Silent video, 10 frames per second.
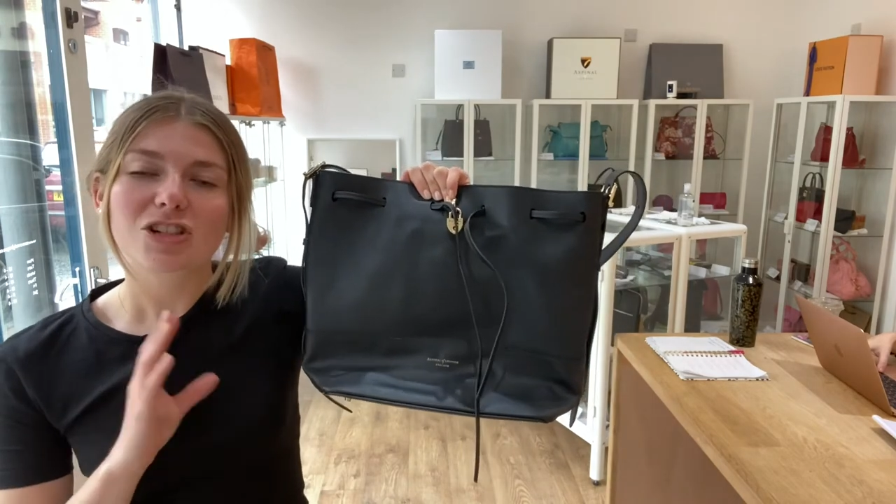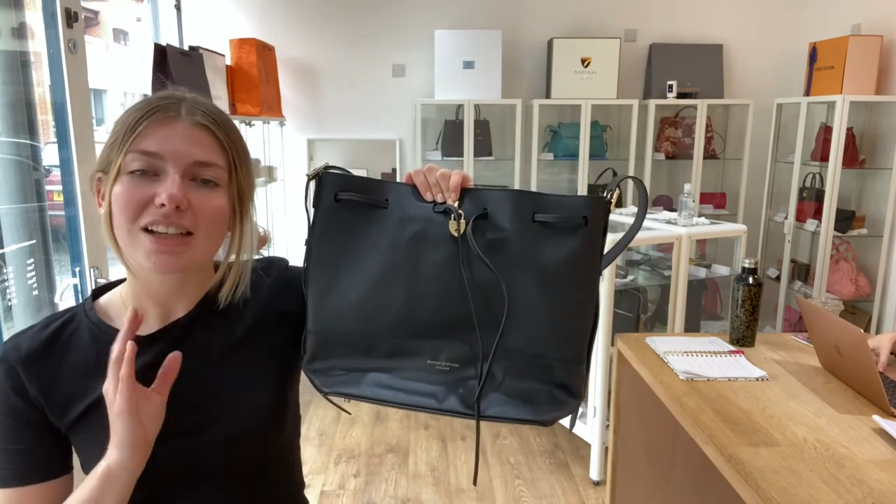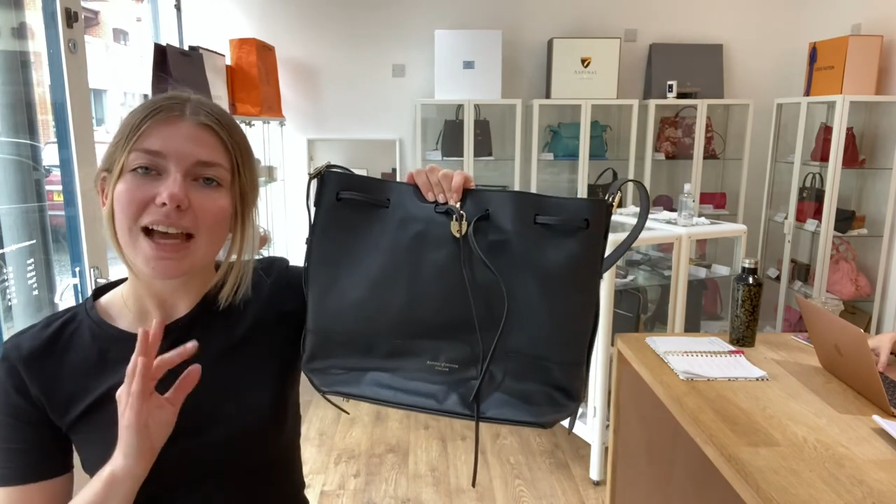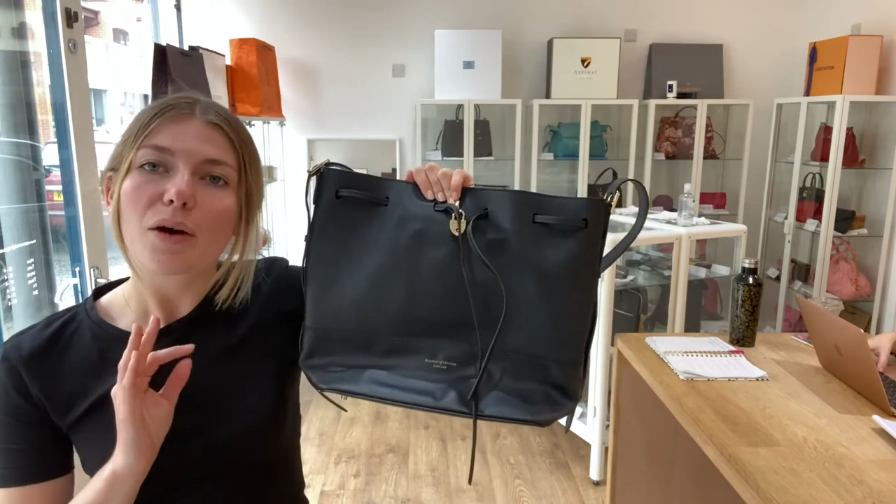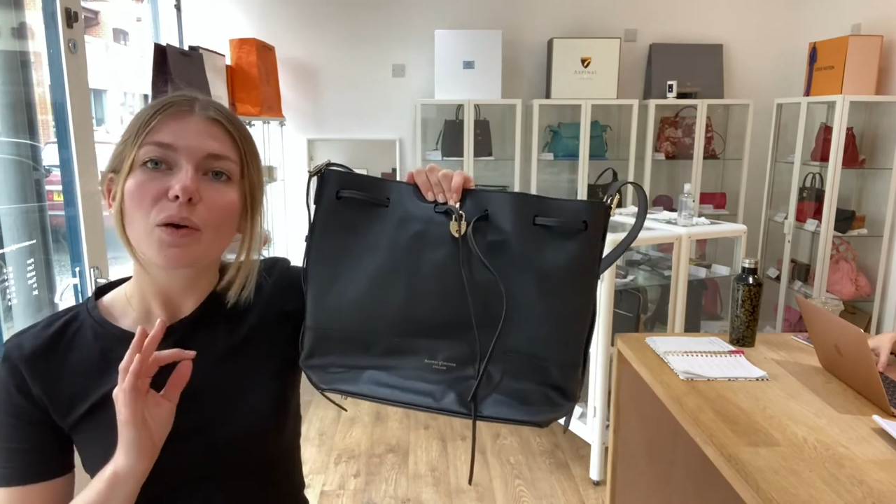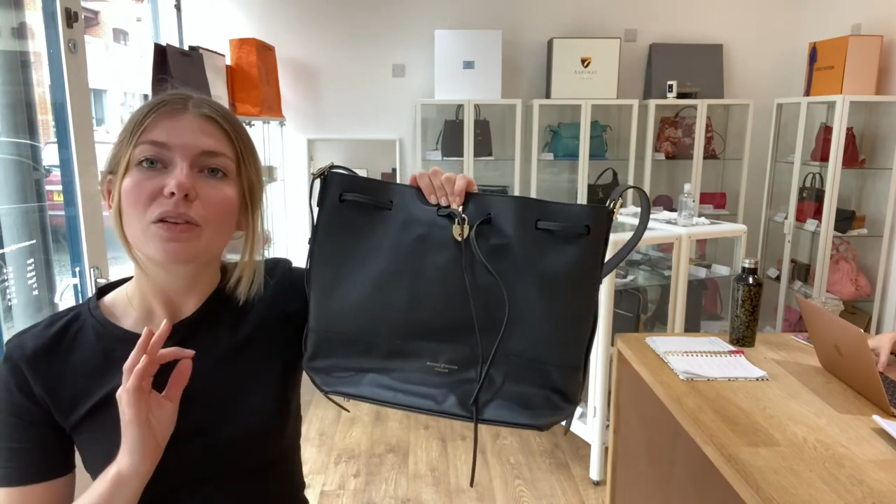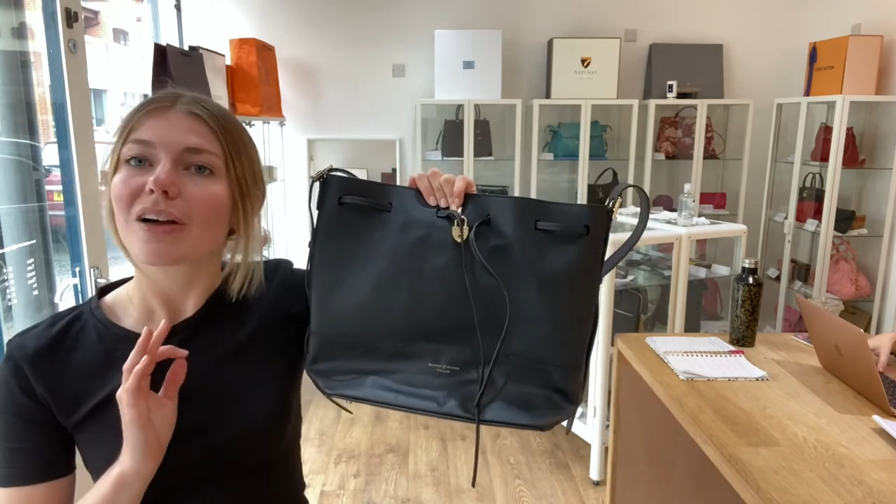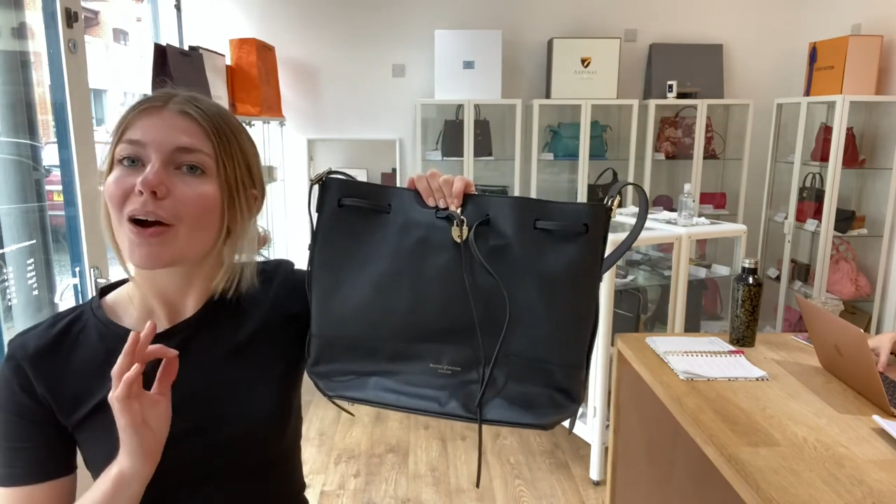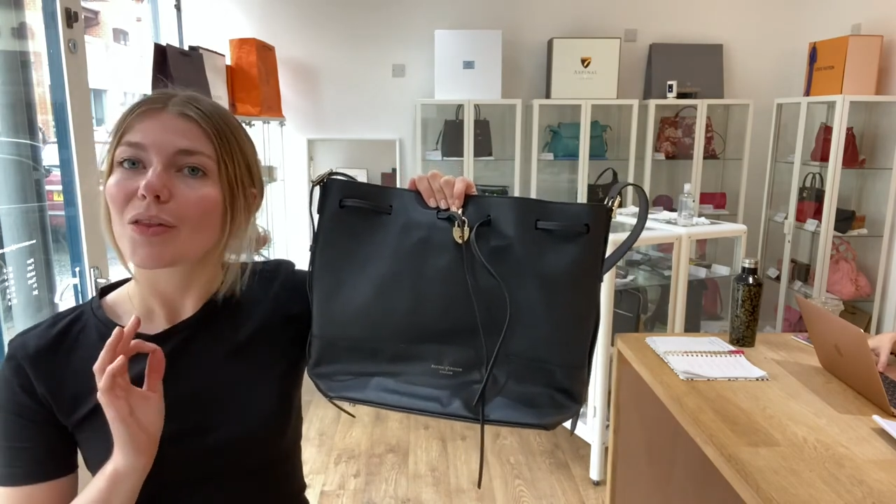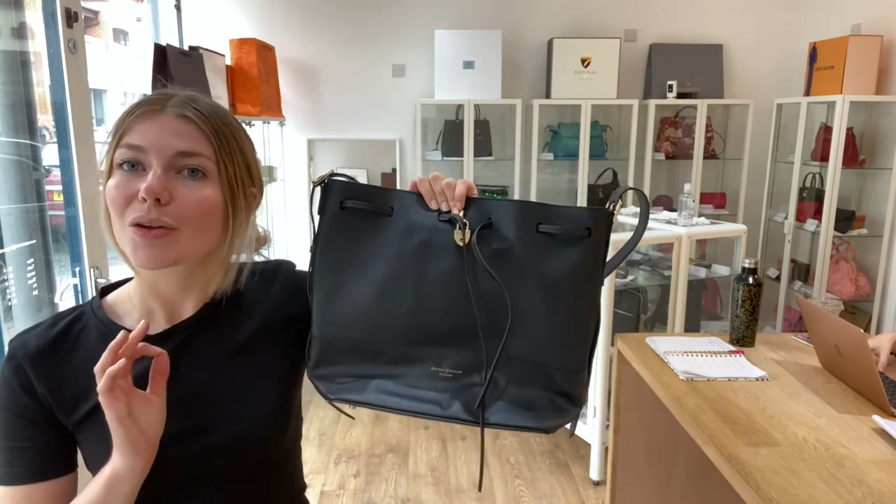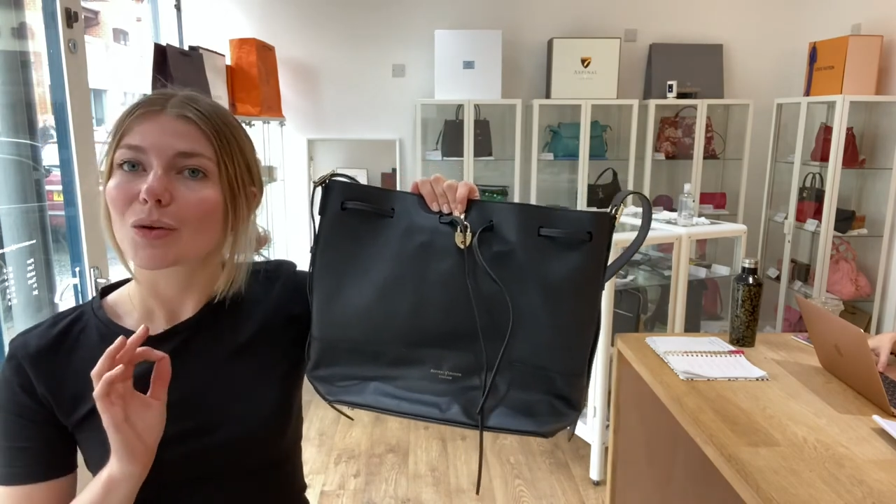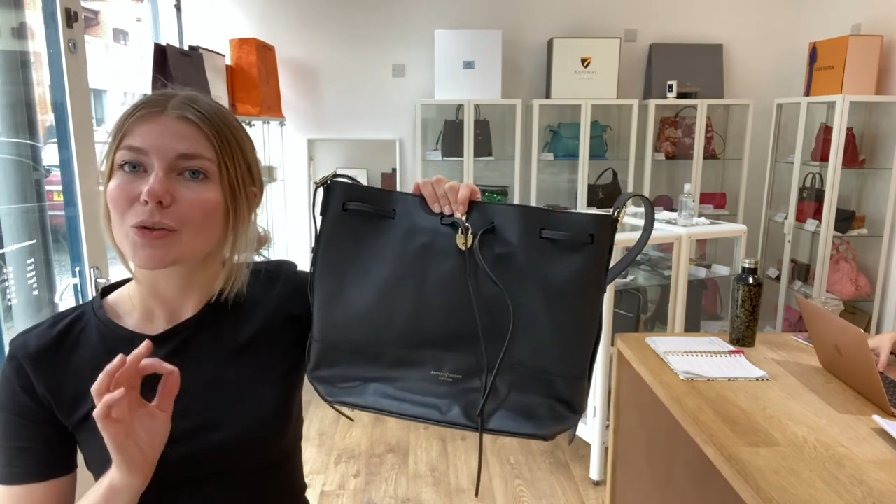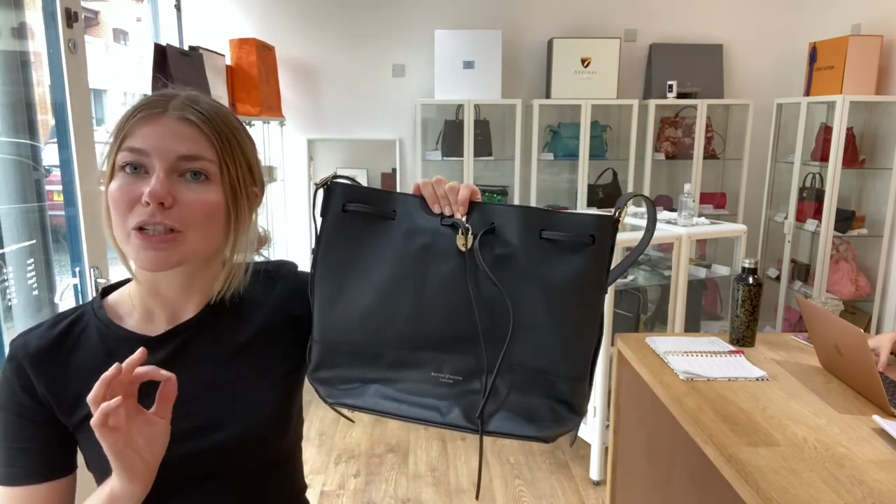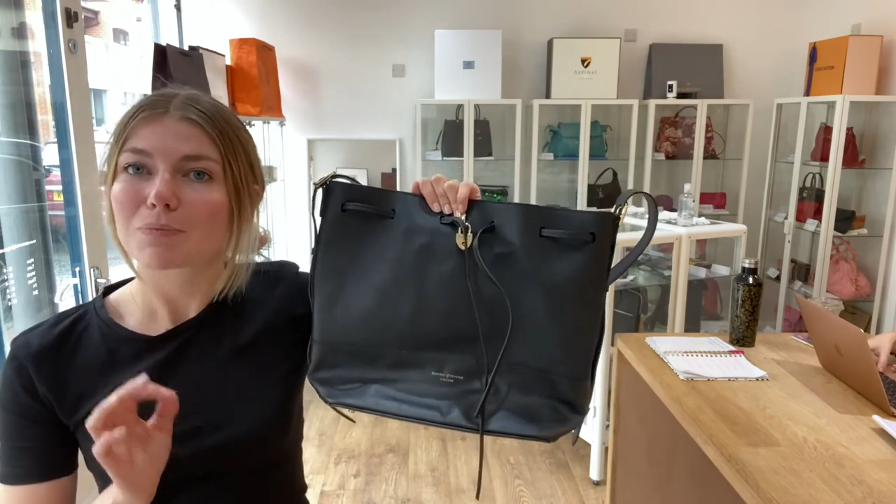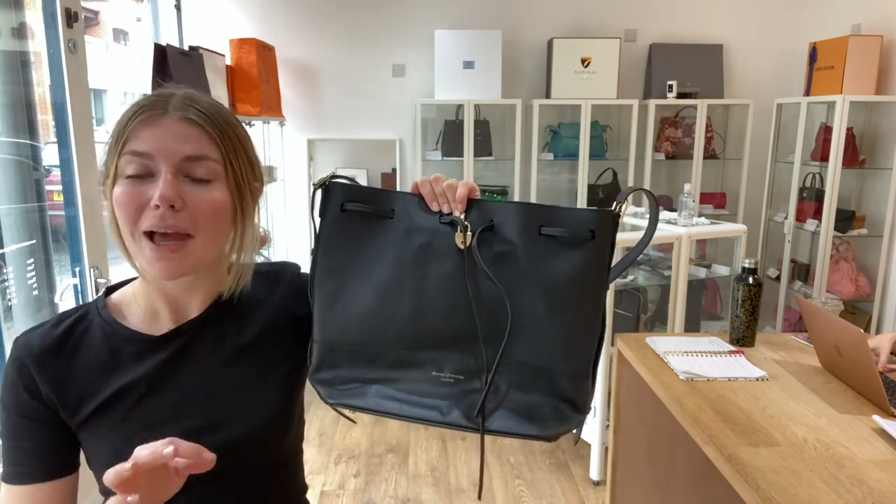Check out all of our other
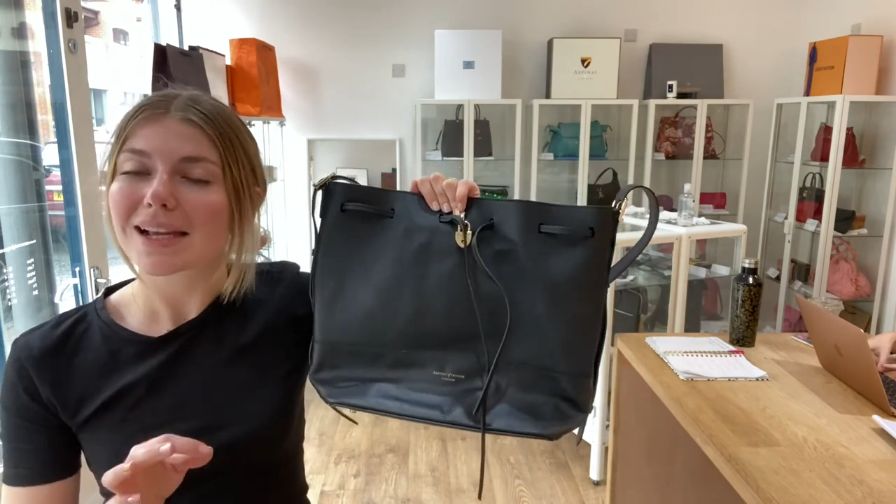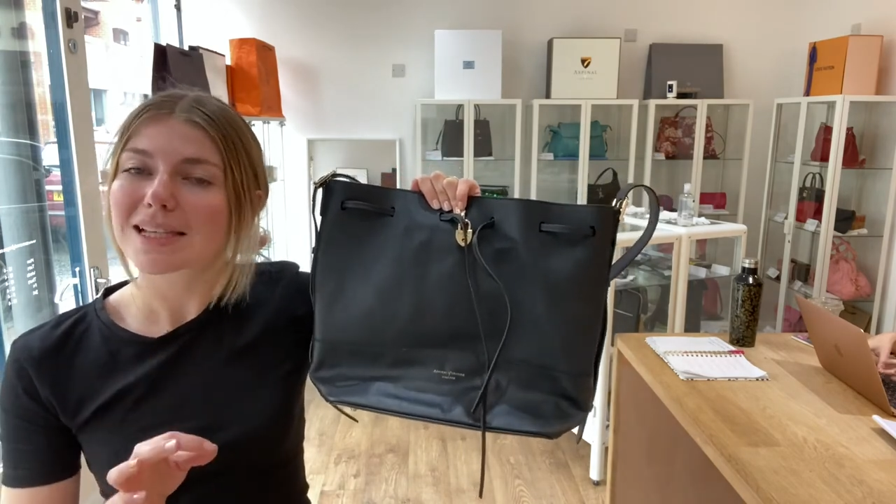gorgeous bags